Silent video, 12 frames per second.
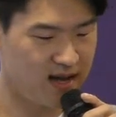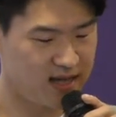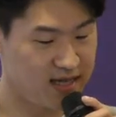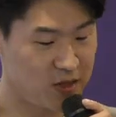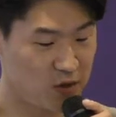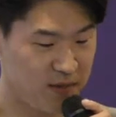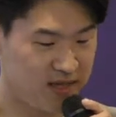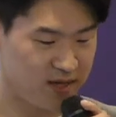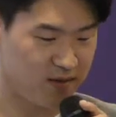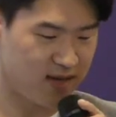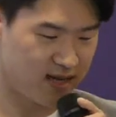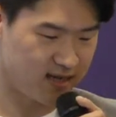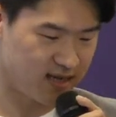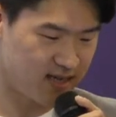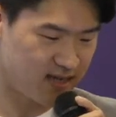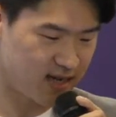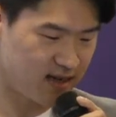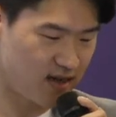He told me two things. He
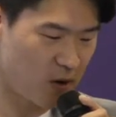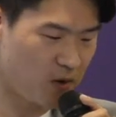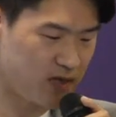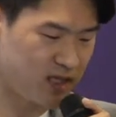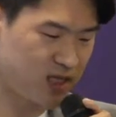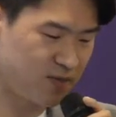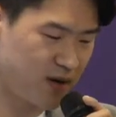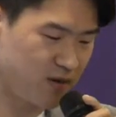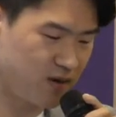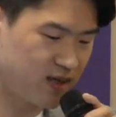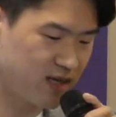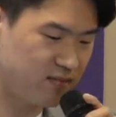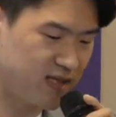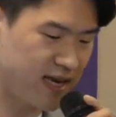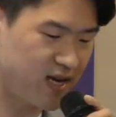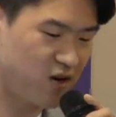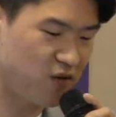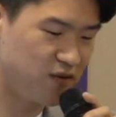said the Holy Spirit will come
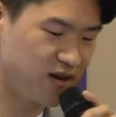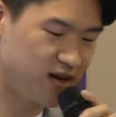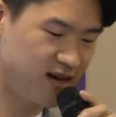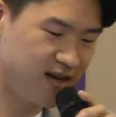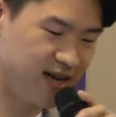take over